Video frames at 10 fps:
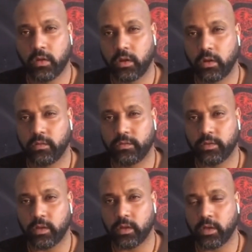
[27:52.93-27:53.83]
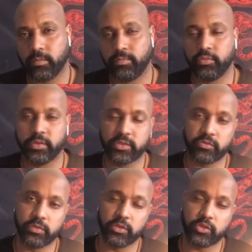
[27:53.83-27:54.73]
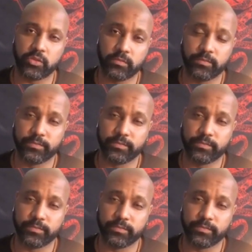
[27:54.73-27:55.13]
of a Buddhist tradition.